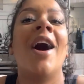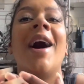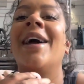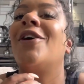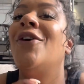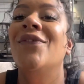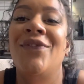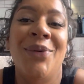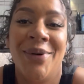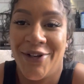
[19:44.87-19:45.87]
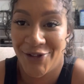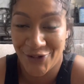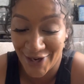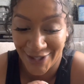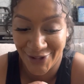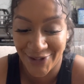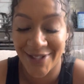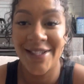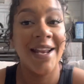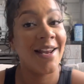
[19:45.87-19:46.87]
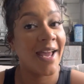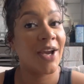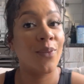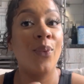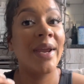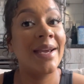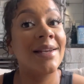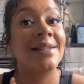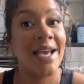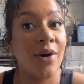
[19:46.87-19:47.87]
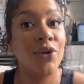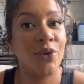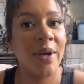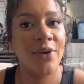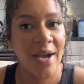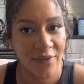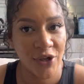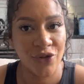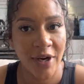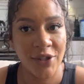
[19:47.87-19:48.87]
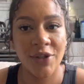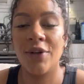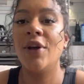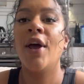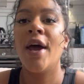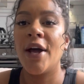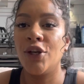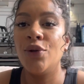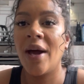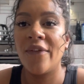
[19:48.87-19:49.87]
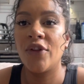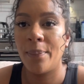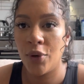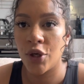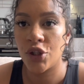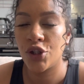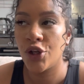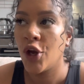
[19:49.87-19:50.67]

I can't feel a contraction. So they're like, we're going to tell you when you have a contraction and you have to push.